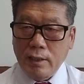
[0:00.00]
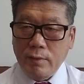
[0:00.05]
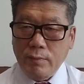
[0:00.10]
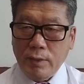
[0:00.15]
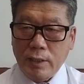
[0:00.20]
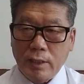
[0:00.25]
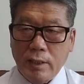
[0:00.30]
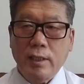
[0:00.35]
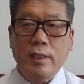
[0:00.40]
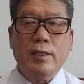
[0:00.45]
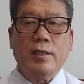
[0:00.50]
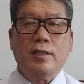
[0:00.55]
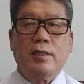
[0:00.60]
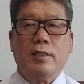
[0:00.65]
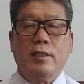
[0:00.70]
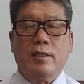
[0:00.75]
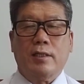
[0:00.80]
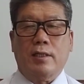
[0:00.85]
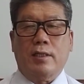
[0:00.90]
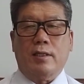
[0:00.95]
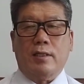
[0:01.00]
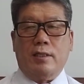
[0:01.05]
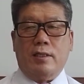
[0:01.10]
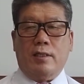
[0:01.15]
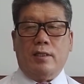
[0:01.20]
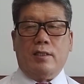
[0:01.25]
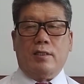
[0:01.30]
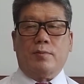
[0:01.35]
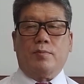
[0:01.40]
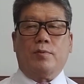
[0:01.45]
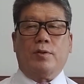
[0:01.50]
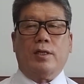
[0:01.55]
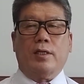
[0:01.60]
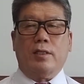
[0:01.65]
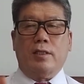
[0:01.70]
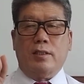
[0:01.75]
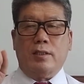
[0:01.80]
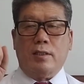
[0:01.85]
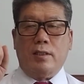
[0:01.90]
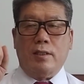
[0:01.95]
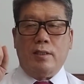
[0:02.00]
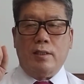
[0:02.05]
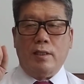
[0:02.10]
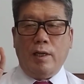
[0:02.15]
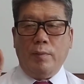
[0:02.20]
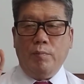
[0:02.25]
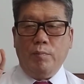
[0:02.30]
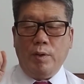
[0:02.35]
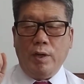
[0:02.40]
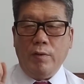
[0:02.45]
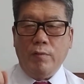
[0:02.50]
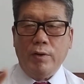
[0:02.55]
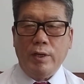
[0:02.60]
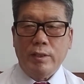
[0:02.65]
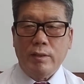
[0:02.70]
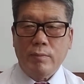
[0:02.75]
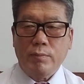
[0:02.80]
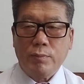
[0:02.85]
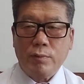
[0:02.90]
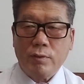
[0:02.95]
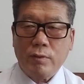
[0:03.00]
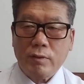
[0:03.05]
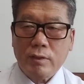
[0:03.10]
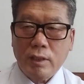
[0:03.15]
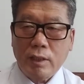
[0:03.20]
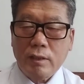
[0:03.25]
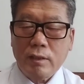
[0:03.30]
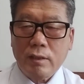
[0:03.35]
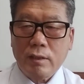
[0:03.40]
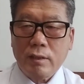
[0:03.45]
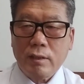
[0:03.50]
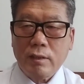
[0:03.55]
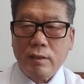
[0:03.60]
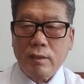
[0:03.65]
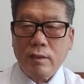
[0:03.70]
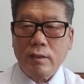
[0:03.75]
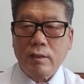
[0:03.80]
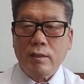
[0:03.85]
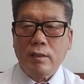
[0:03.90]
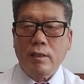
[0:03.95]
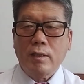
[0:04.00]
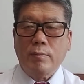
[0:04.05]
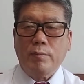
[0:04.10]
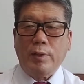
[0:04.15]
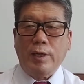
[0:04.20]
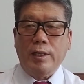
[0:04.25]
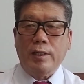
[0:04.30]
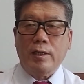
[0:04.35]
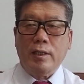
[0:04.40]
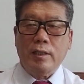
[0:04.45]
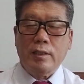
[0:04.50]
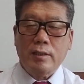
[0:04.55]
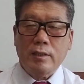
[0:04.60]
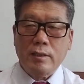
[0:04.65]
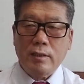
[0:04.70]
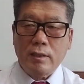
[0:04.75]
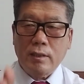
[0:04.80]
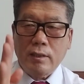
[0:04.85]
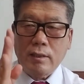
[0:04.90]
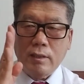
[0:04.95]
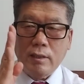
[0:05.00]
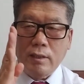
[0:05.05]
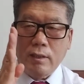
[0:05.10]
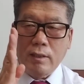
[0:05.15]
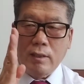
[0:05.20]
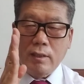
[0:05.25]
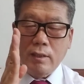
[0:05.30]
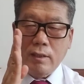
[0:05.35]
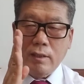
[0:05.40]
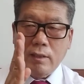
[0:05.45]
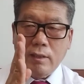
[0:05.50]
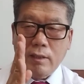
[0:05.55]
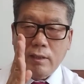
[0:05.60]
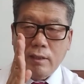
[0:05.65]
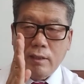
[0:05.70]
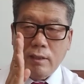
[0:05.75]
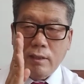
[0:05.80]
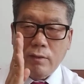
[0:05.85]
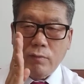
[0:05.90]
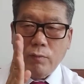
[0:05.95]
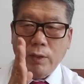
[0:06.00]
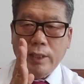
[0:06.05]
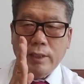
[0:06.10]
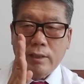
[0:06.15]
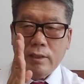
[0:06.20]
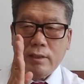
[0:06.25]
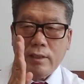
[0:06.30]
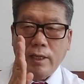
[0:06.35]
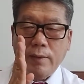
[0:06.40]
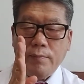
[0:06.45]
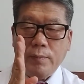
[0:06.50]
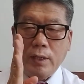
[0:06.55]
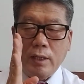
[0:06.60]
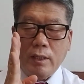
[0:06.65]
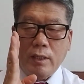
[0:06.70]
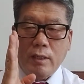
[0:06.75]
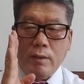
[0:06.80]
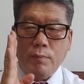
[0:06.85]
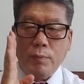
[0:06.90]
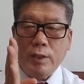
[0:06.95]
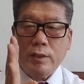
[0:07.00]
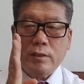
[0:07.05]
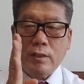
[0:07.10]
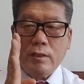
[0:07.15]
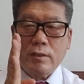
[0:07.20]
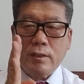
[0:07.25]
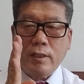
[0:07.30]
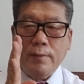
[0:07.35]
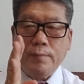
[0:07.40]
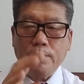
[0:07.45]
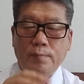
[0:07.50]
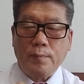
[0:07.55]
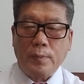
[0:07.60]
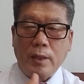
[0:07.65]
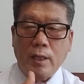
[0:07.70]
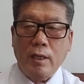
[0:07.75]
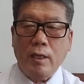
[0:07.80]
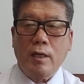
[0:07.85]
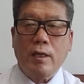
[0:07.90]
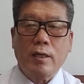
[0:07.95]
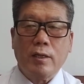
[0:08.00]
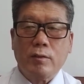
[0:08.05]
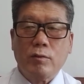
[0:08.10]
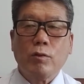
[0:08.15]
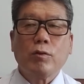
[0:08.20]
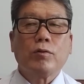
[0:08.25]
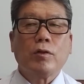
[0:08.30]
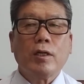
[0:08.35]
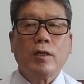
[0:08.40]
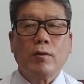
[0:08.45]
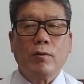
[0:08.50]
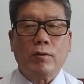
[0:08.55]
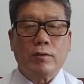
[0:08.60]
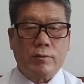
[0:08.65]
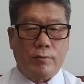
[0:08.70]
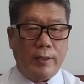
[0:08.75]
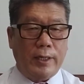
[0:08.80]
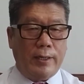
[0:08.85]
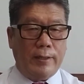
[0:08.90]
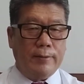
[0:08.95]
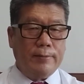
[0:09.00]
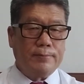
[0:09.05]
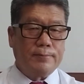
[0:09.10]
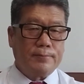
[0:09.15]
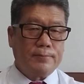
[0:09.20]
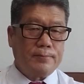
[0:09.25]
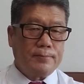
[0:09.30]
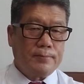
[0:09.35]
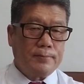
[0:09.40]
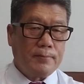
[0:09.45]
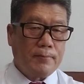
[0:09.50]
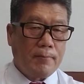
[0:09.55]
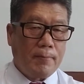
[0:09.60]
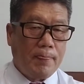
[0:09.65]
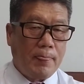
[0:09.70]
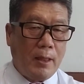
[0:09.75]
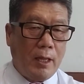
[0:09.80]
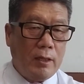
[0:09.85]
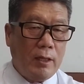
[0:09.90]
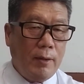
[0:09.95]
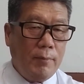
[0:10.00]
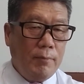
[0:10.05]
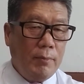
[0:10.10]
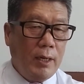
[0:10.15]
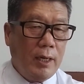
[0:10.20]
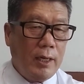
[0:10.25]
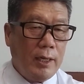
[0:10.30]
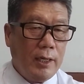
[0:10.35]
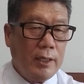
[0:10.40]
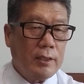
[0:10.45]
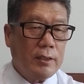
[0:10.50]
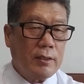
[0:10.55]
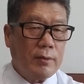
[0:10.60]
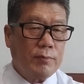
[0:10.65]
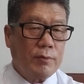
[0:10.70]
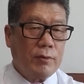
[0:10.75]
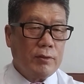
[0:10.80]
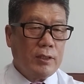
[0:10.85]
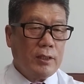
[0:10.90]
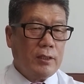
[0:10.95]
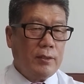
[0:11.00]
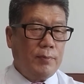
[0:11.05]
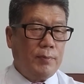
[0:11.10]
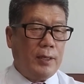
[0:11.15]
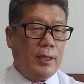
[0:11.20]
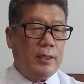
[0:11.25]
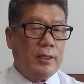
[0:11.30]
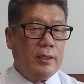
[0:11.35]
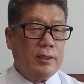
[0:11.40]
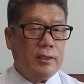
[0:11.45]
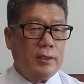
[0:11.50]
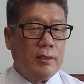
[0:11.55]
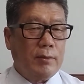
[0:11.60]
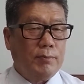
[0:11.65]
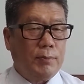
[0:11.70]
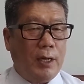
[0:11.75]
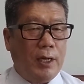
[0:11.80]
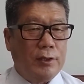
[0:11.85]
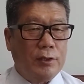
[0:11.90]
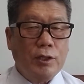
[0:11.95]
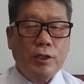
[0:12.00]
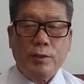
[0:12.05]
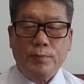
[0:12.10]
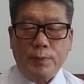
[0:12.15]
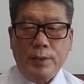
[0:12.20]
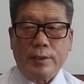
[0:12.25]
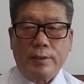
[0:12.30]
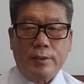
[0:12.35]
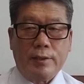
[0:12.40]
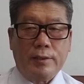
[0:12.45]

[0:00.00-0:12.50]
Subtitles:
very clearly explain is number one project financing. One step, first step, tutoring courseware. Number 8, project financing participant.